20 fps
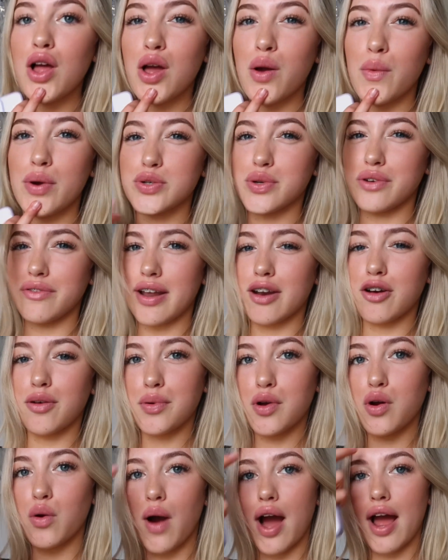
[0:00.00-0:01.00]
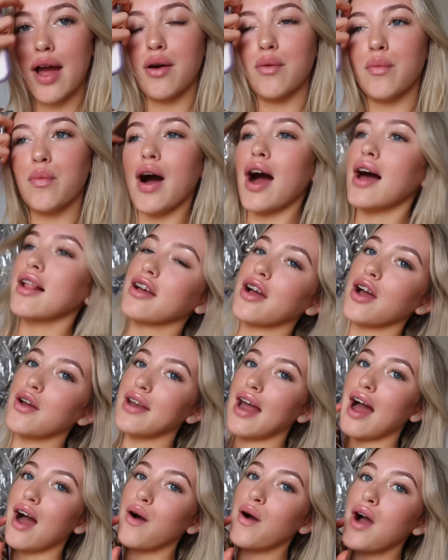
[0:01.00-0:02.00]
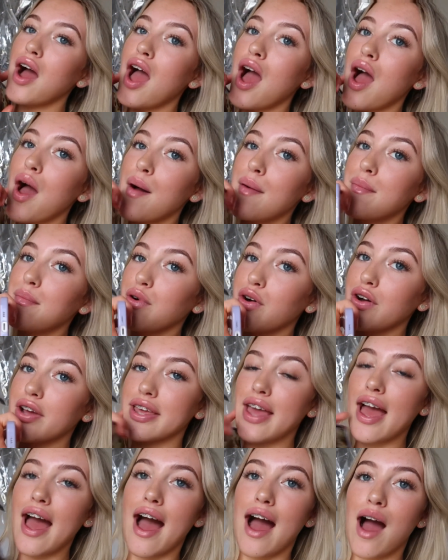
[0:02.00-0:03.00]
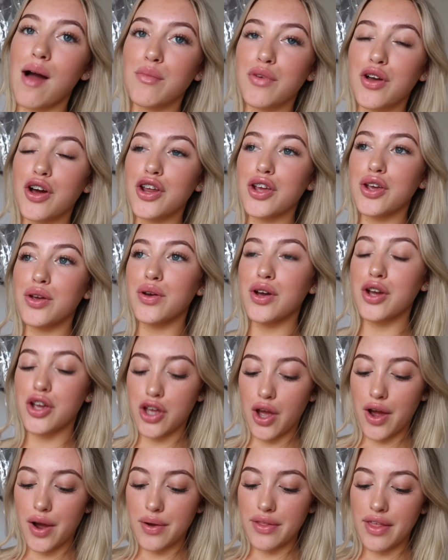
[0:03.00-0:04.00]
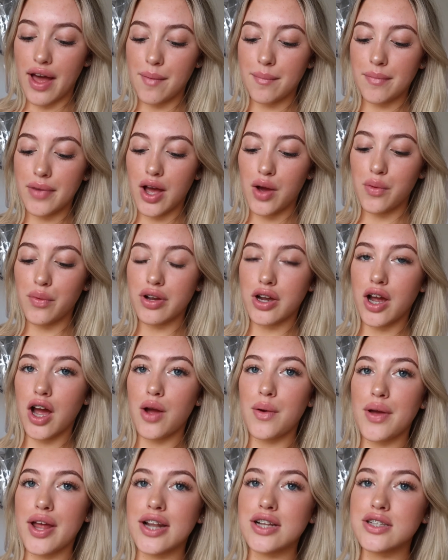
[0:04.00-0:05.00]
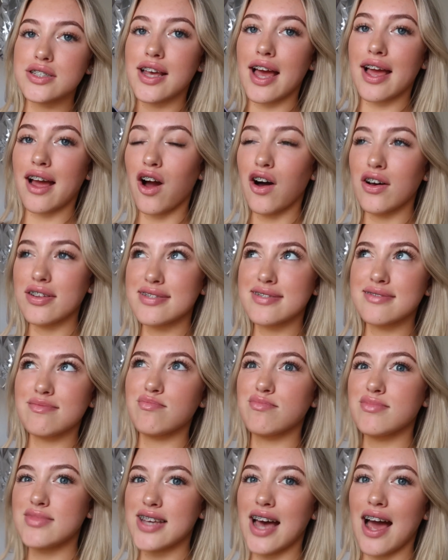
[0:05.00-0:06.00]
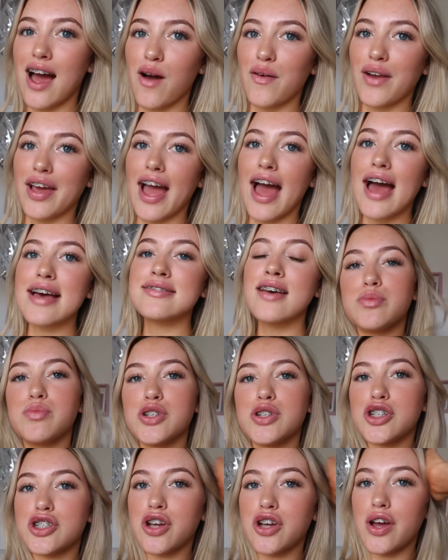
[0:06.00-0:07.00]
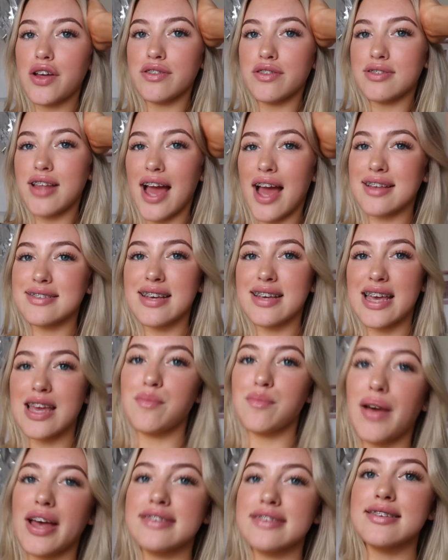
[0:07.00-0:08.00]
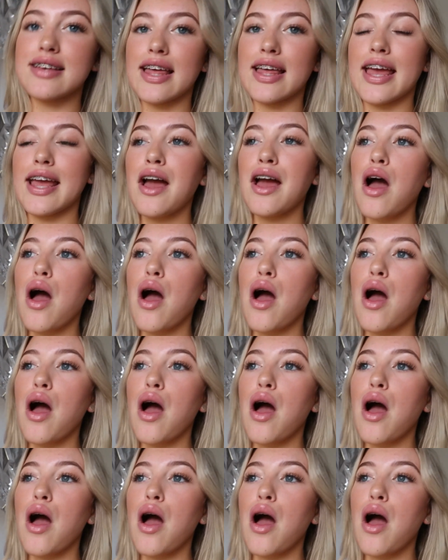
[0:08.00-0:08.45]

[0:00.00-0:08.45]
which I went up quite a while ago now. But yeah, I'm going to go out with Amber. We're going to like our town, I guess. We're just going like to eat basically,